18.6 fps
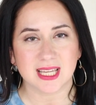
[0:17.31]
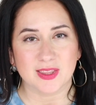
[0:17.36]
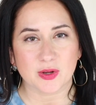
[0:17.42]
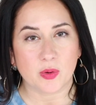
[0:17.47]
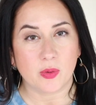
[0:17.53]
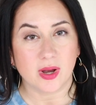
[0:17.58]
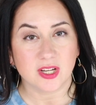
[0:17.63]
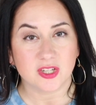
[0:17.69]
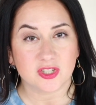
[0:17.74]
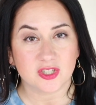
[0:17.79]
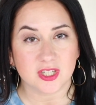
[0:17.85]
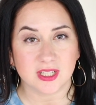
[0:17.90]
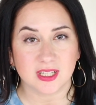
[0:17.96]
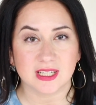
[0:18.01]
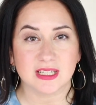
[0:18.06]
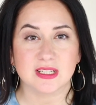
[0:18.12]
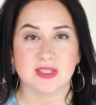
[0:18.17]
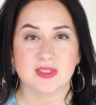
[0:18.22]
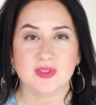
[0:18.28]
The question
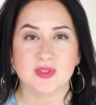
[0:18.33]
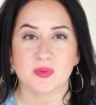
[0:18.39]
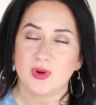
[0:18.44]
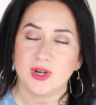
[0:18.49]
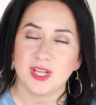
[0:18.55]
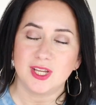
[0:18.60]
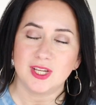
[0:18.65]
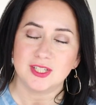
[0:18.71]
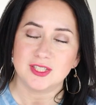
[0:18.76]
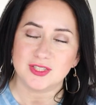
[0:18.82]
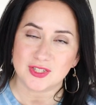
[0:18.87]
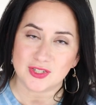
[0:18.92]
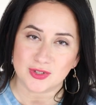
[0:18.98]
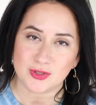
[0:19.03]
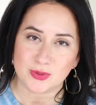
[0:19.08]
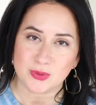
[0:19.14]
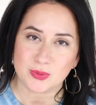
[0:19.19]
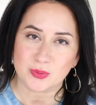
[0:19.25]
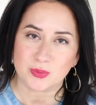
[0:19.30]
is, what do you
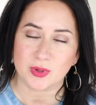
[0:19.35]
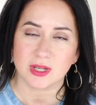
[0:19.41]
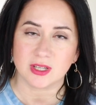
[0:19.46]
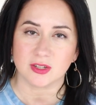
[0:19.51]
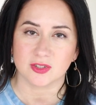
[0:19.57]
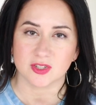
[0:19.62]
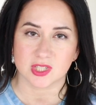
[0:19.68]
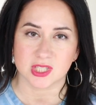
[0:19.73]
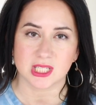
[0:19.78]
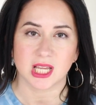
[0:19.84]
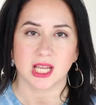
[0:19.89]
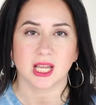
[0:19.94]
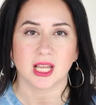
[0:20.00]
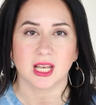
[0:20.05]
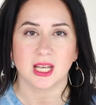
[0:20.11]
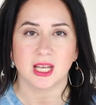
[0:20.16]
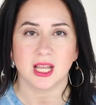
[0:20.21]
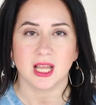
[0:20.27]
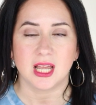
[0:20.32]
do when your
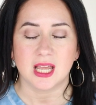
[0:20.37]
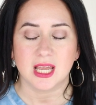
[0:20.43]
skin